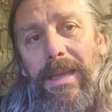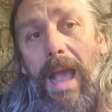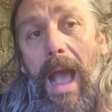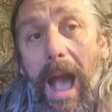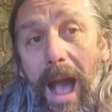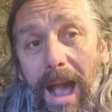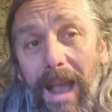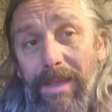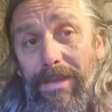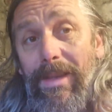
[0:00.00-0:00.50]

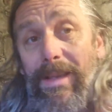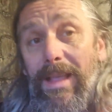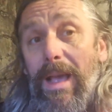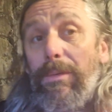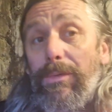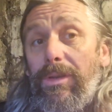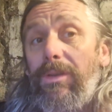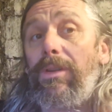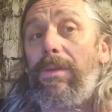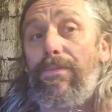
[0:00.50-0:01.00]
I think that
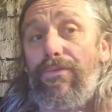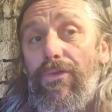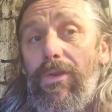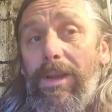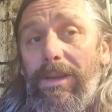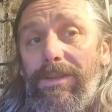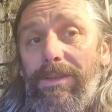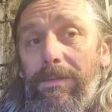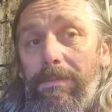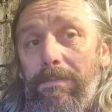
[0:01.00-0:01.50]
was a good
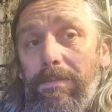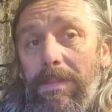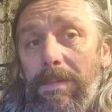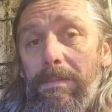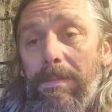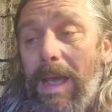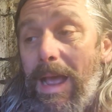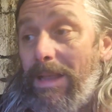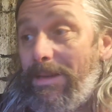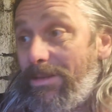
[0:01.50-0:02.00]
price.
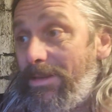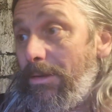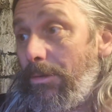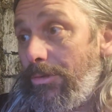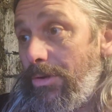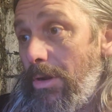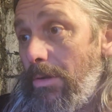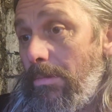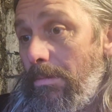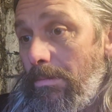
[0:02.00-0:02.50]
I still
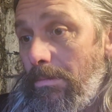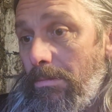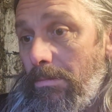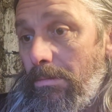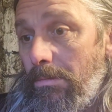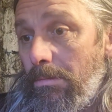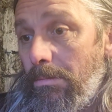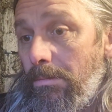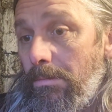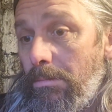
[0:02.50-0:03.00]
do.
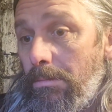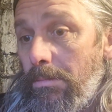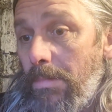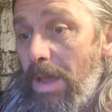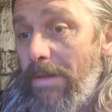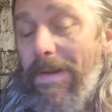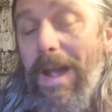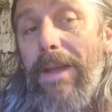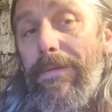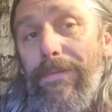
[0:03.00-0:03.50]

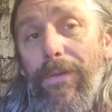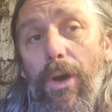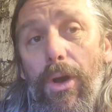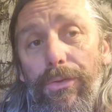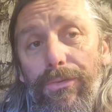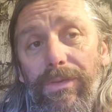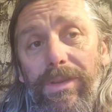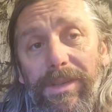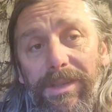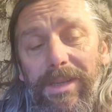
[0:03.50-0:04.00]
If I had
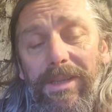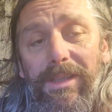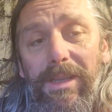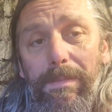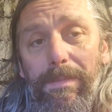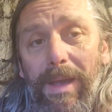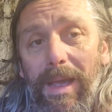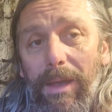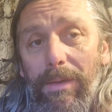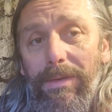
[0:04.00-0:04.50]

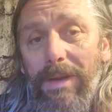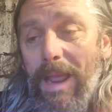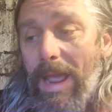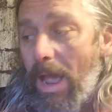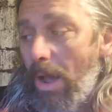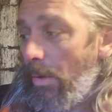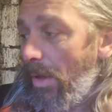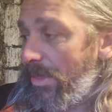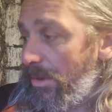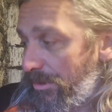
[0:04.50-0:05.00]
£460
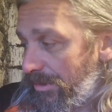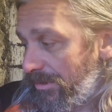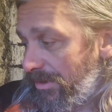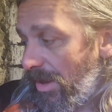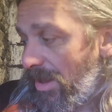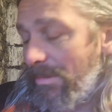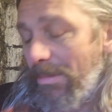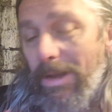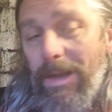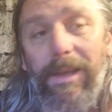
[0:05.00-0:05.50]
now and there's a
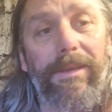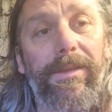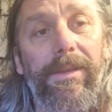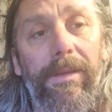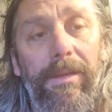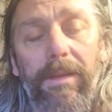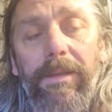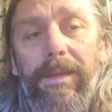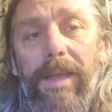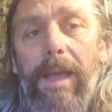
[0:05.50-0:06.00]
Dolomite,
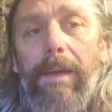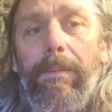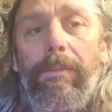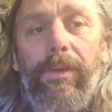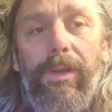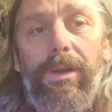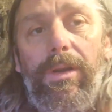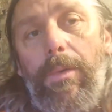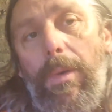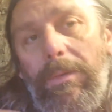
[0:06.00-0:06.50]
yeah,
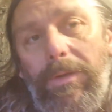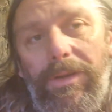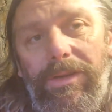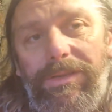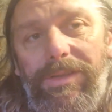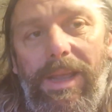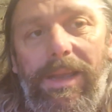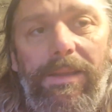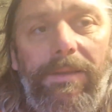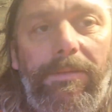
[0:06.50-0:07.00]
you know what I'm going to say.